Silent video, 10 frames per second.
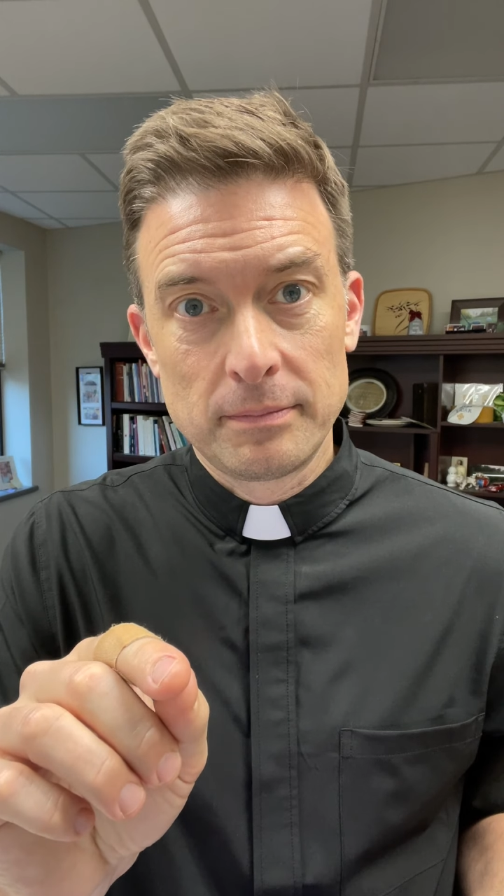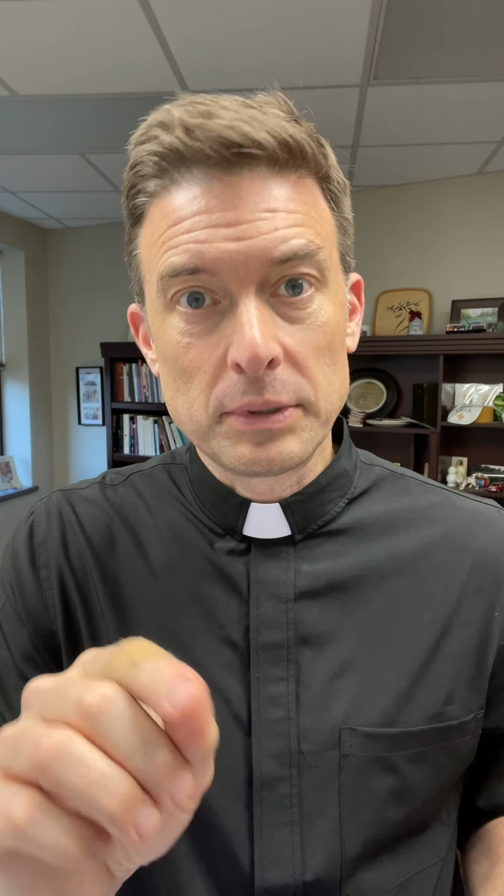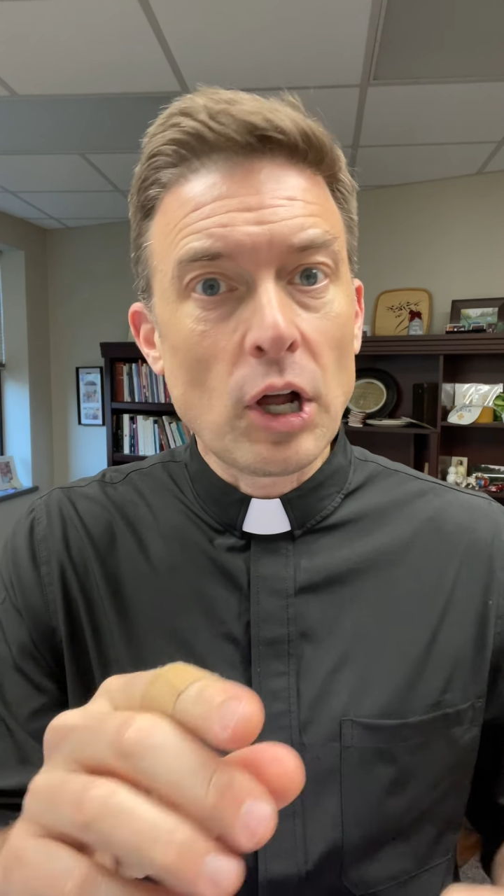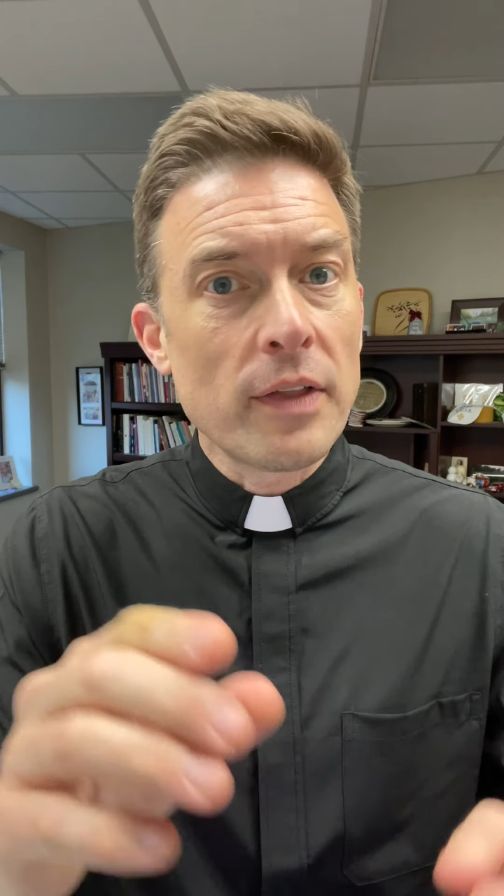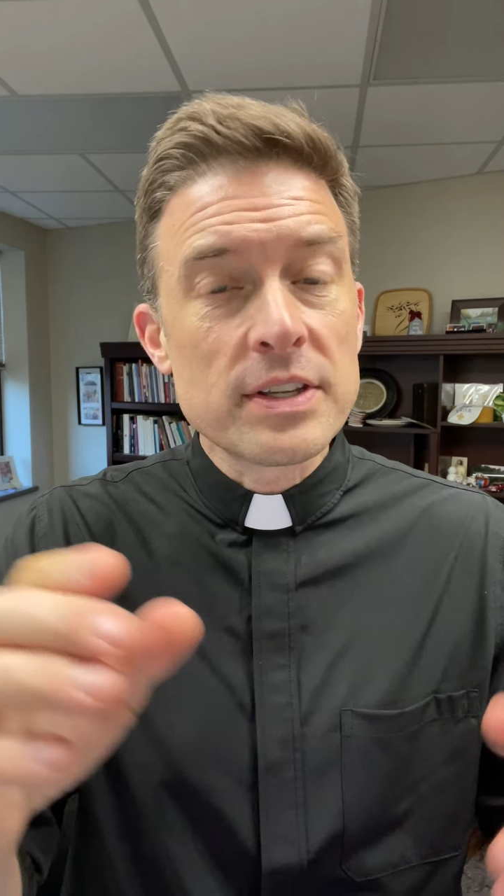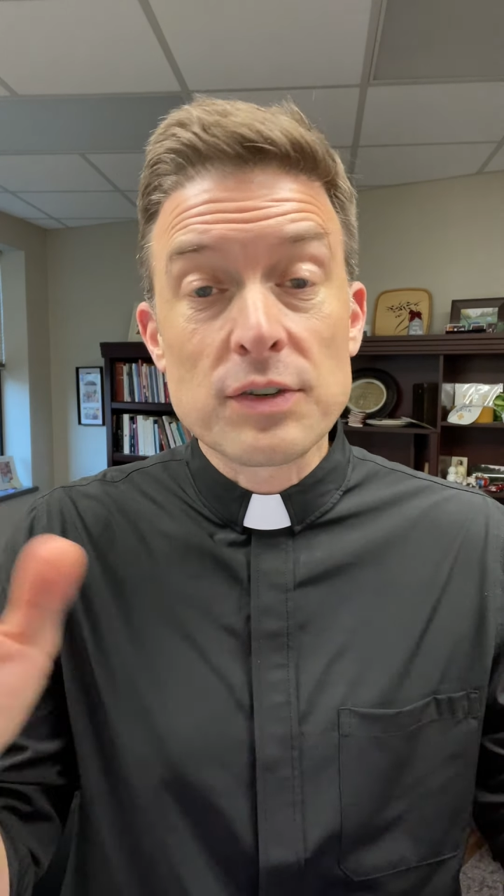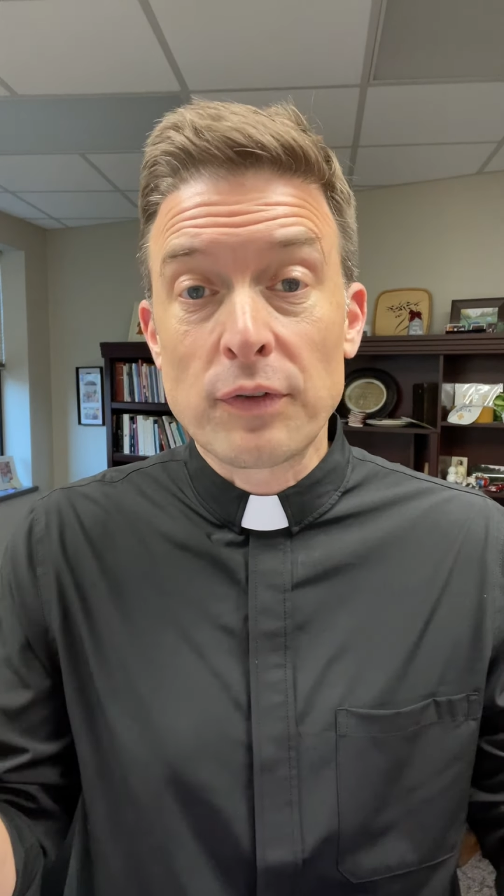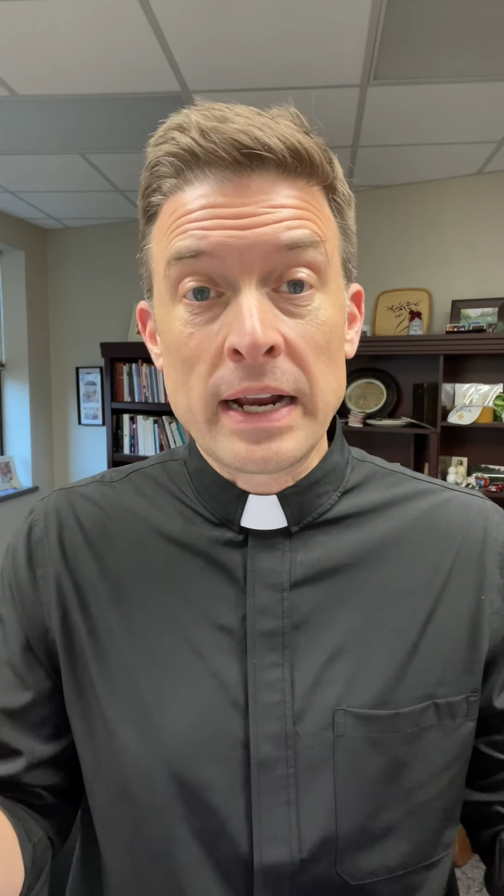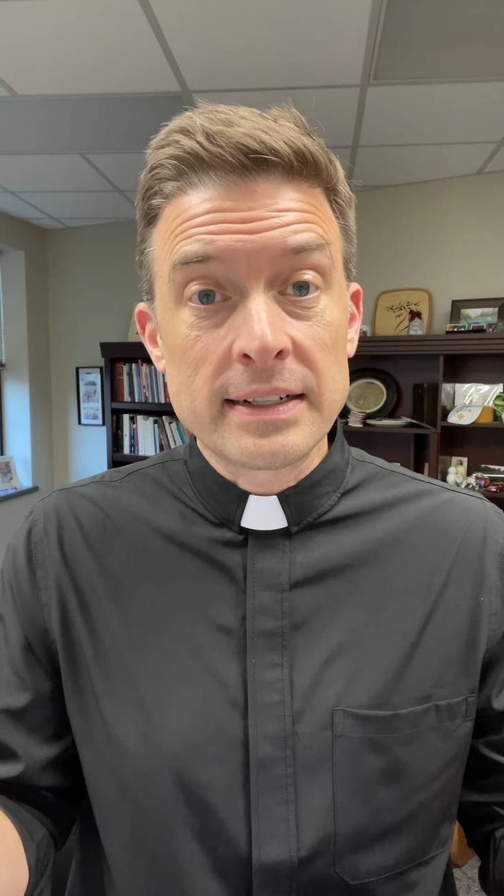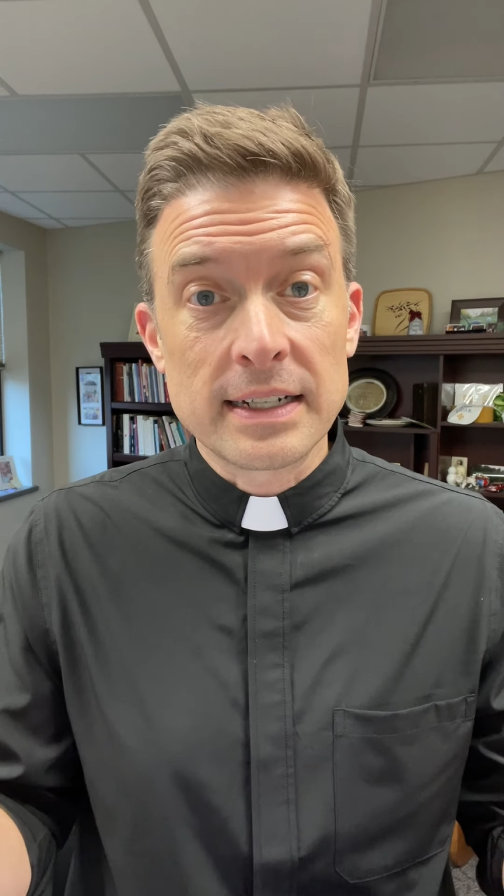But all this
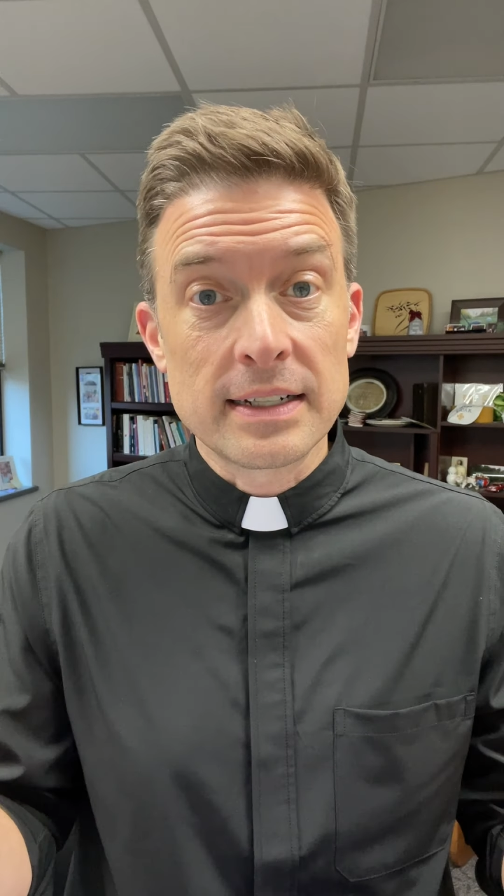frantic